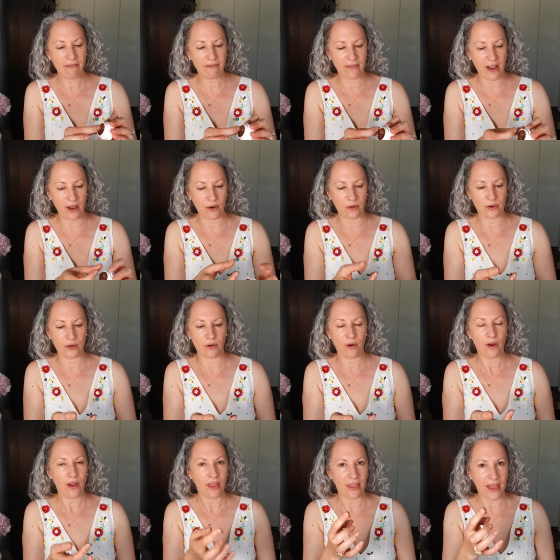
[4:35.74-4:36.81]
found
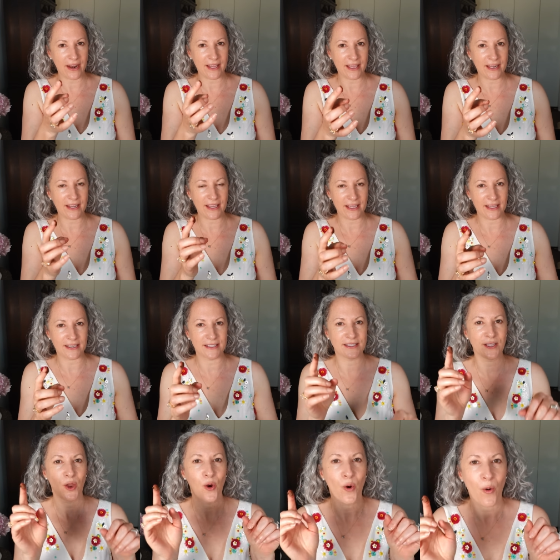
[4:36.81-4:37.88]
that it
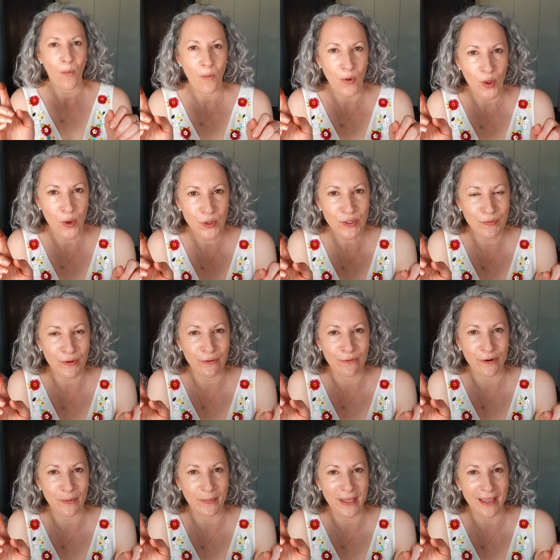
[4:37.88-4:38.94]
is useful
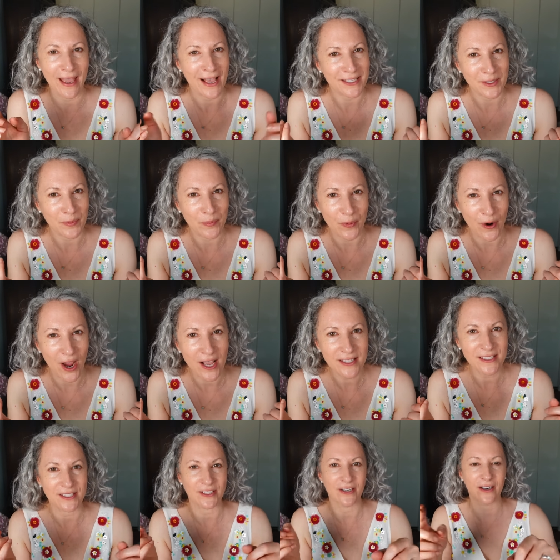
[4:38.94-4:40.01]
for me as a
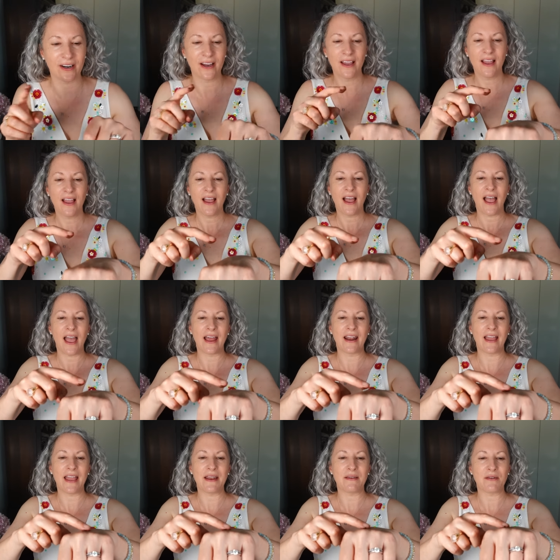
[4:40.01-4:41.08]
bronzer.
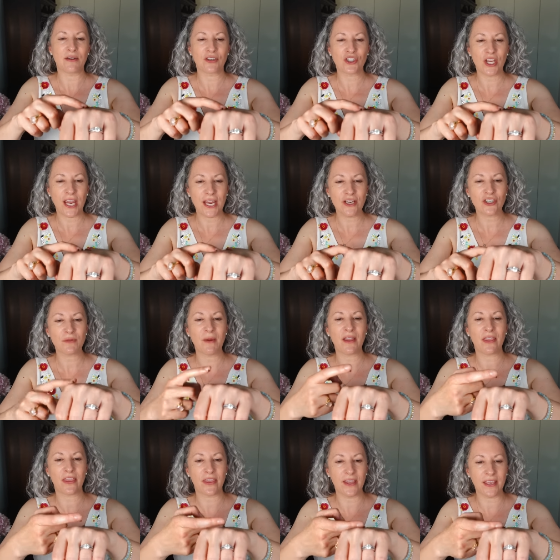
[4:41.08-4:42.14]
And it changed my
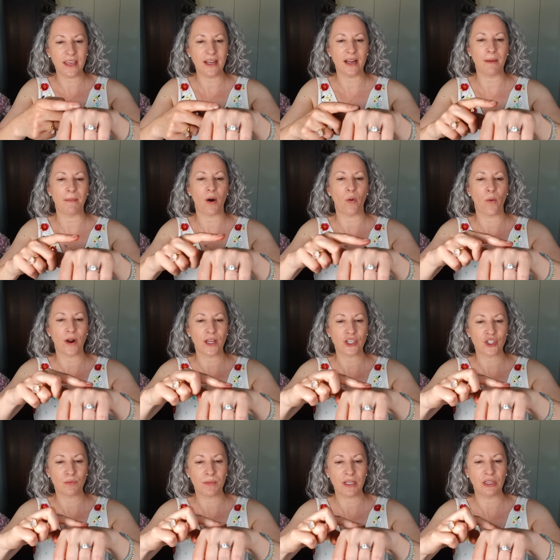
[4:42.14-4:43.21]
thinking about what I
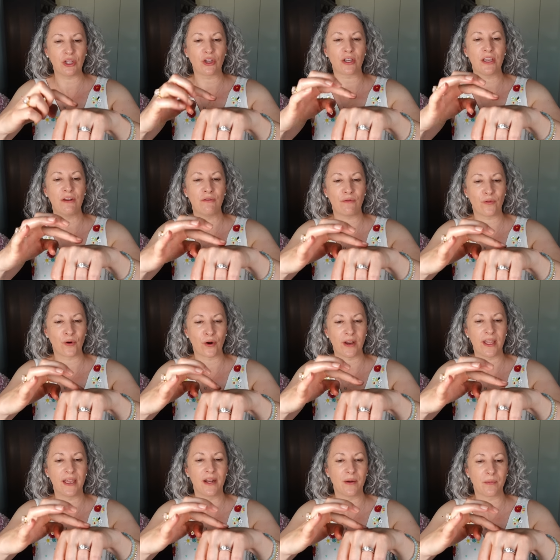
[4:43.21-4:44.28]
should be looking for
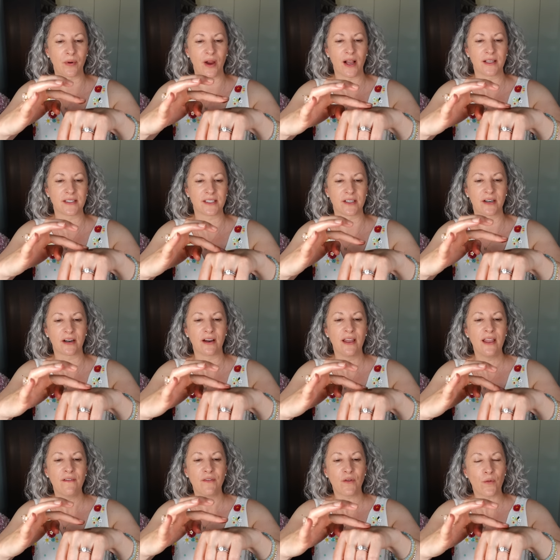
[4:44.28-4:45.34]
in a bronzer.
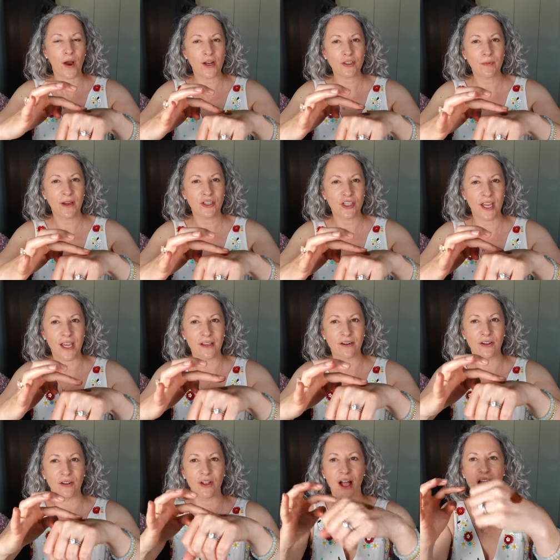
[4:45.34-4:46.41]
If you've watched my
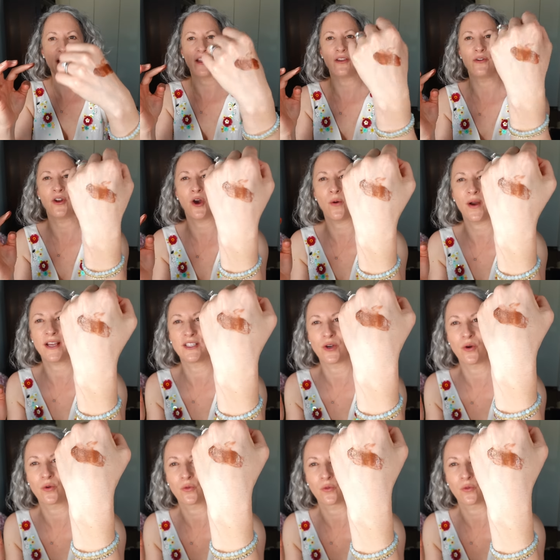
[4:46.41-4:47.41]
channel, you know I don't